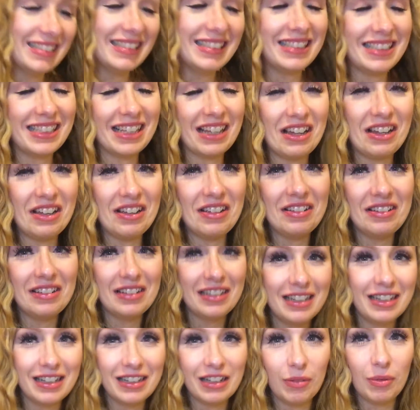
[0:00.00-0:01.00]
So
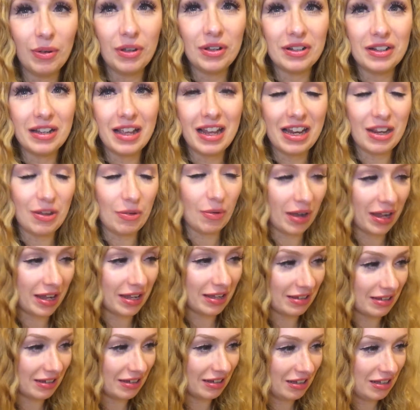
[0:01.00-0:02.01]
I won't,
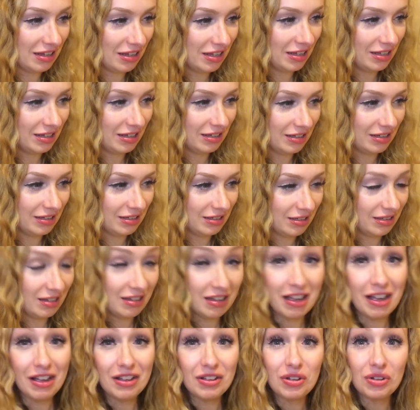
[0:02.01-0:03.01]
anyway,
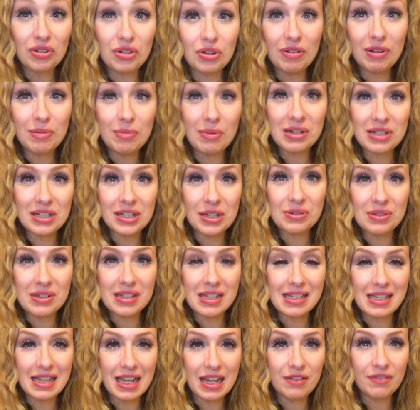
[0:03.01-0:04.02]
oh, I've got not really much else
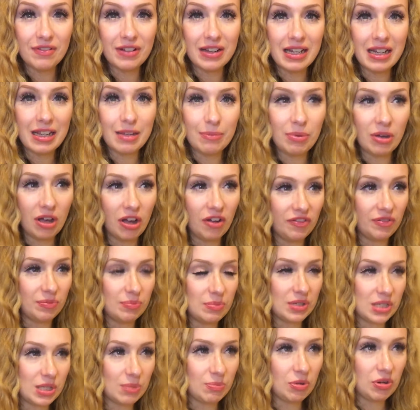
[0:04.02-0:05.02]
to say really, apart from
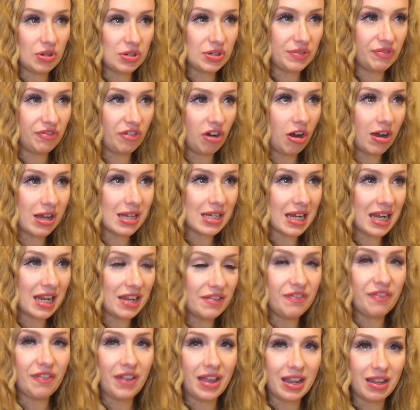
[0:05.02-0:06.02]
the tomorrow's Friday,
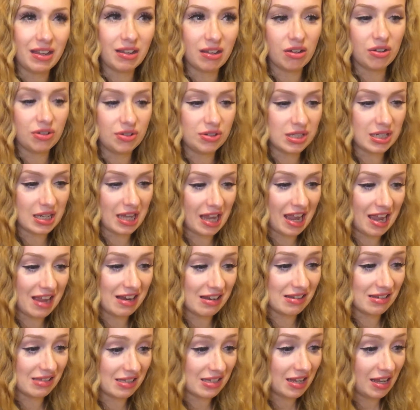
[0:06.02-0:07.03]
thank God,
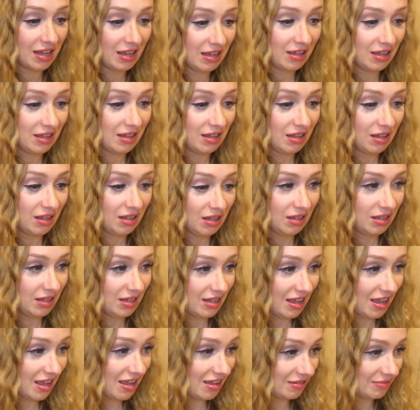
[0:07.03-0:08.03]
and
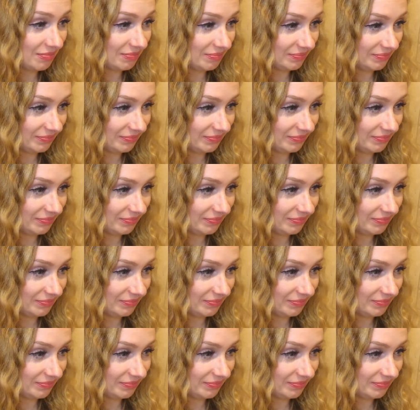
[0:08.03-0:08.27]
yeah,